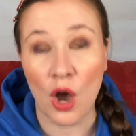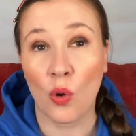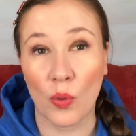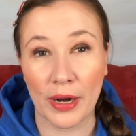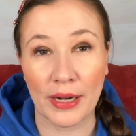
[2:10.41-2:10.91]

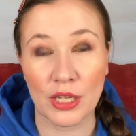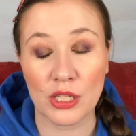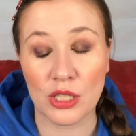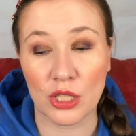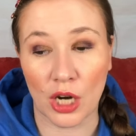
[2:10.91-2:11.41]
We're gonna
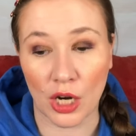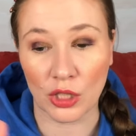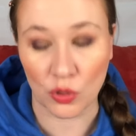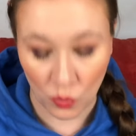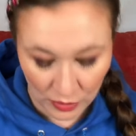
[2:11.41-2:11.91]

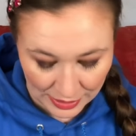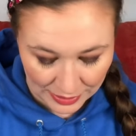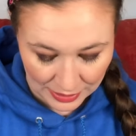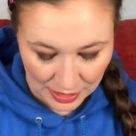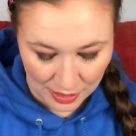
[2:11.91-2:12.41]
start with
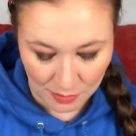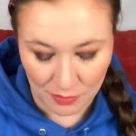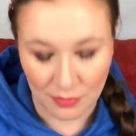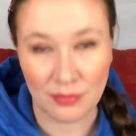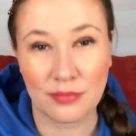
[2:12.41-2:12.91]
um,
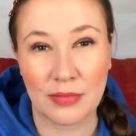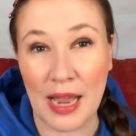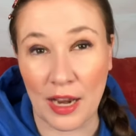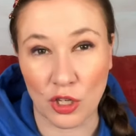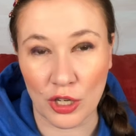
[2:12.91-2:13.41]

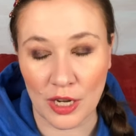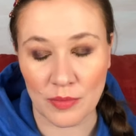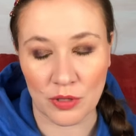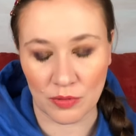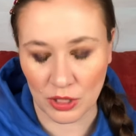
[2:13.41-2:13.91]
hand
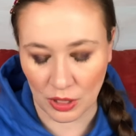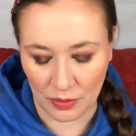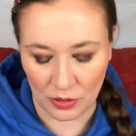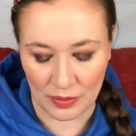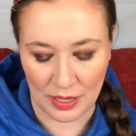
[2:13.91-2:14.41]
creams. We'll start
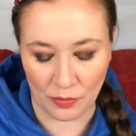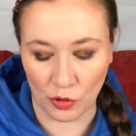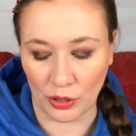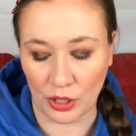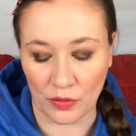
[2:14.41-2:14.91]
with the one I'm
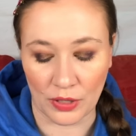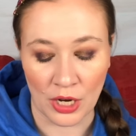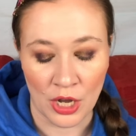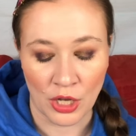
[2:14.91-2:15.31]
rolling over.